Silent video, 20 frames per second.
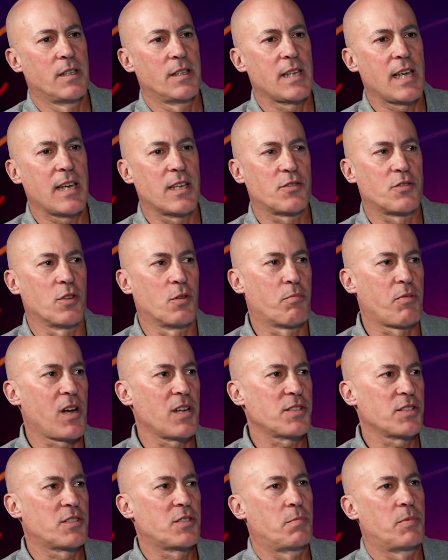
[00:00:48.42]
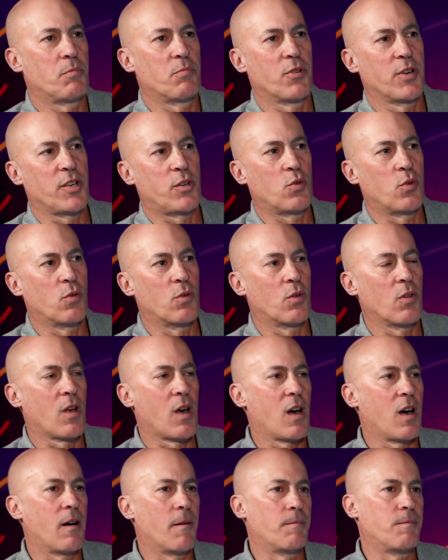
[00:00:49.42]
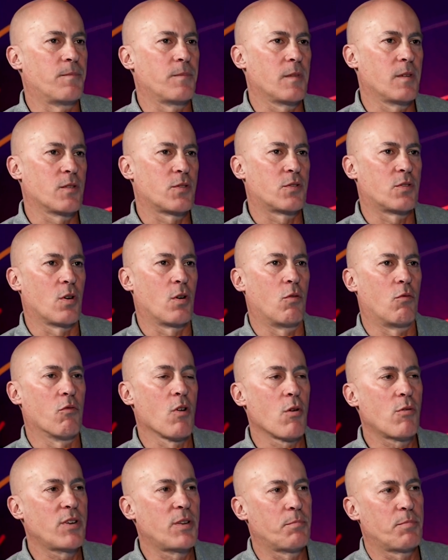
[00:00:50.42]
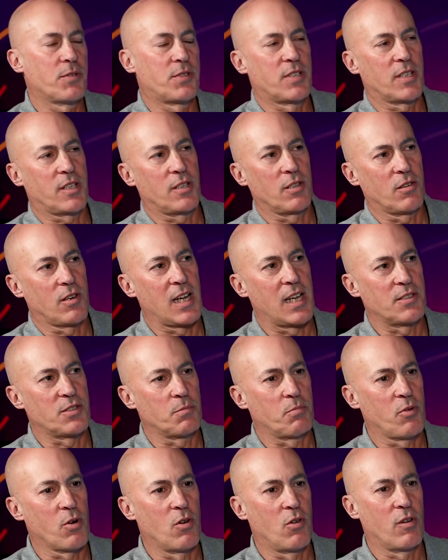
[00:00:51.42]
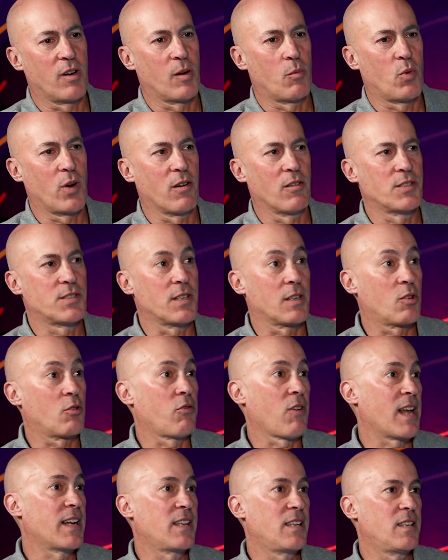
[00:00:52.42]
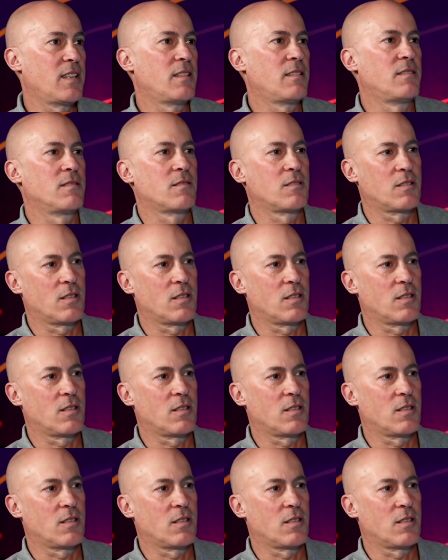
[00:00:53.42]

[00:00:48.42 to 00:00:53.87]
Yeah, so the projects have been pretty cool. So Rowan in particular has a program where it's a credited